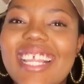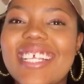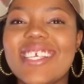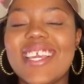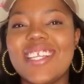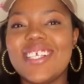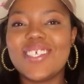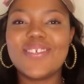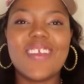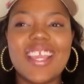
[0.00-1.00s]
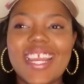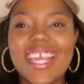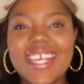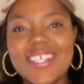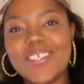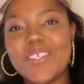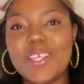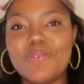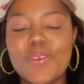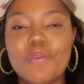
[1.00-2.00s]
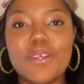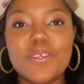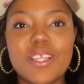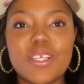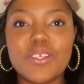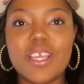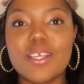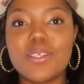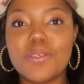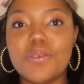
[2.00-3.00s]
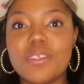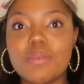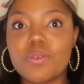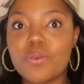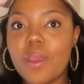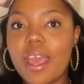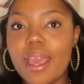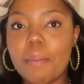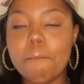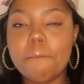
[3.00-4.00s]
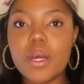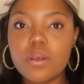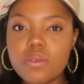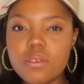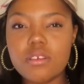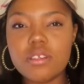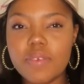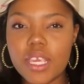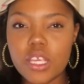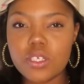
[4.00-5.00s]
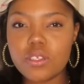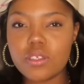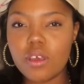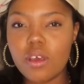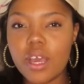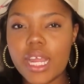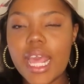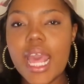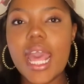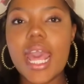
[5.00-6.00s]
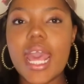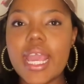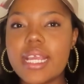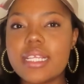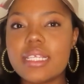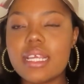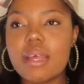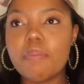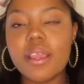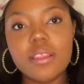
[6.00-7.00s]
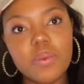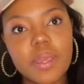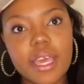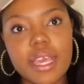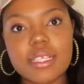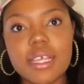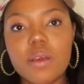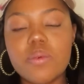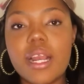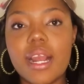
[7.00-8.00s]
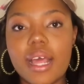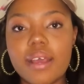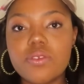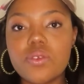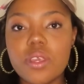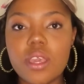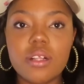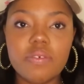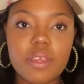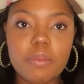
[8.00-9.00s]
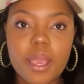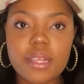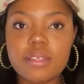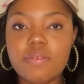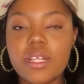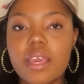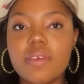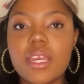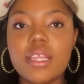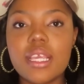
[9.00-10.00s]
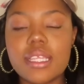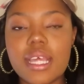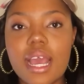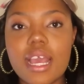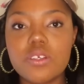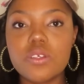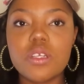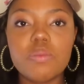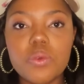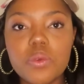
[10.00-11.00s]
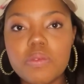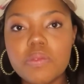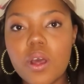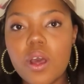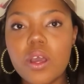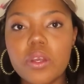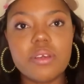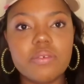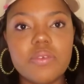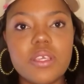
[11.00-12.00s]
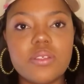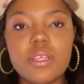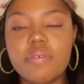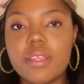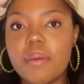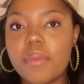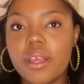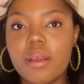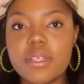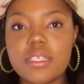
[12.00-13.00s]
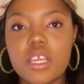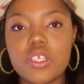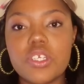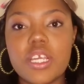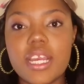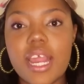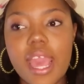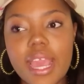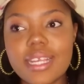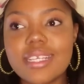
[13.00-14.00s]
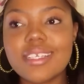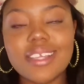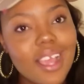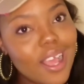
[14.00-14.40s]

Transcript: Let's get straight into today's video. Make sure that you guys do subscribe, post notifications on, and by the way, guys, I would love to hear your feedback. If you have anything that I should improve on, feel free to leave them in the comment section and